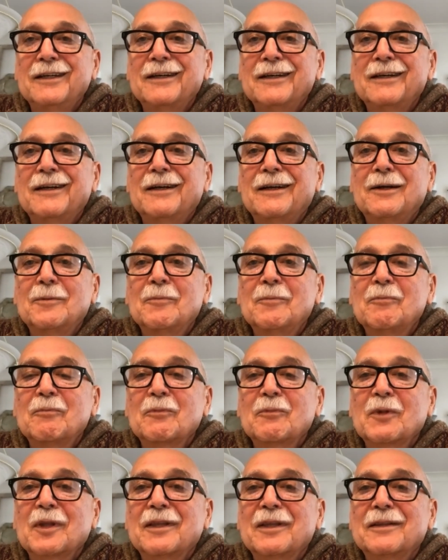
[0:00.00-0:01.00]

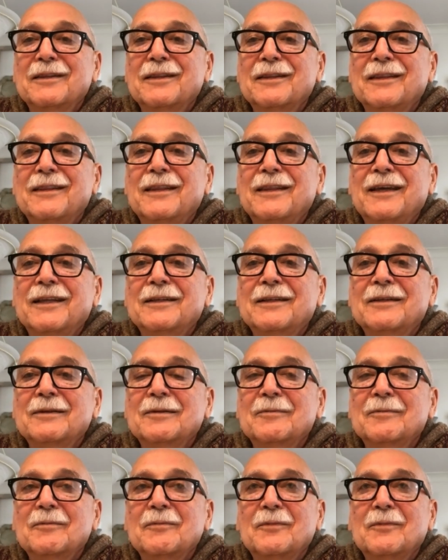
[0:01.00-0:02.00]
That,
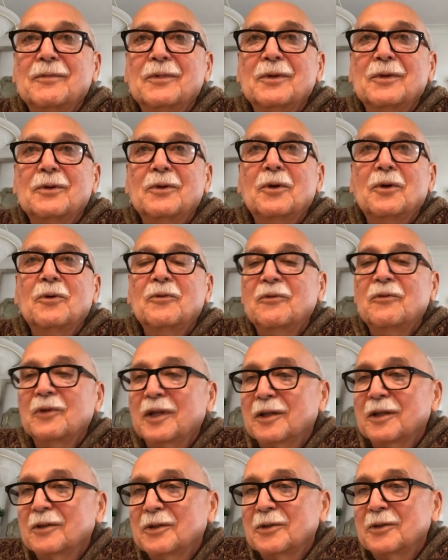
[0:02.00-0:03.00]

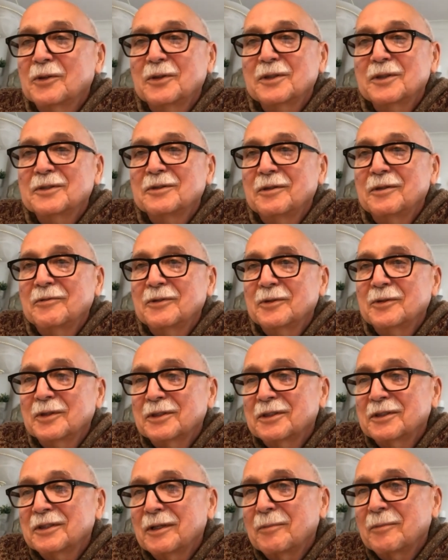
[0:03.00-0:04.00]
failure is never
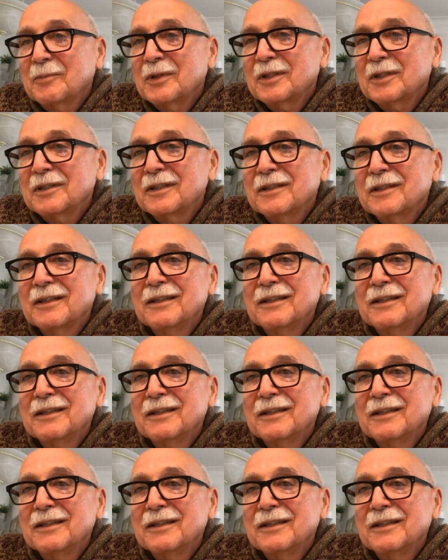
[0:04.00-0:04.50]
accepted.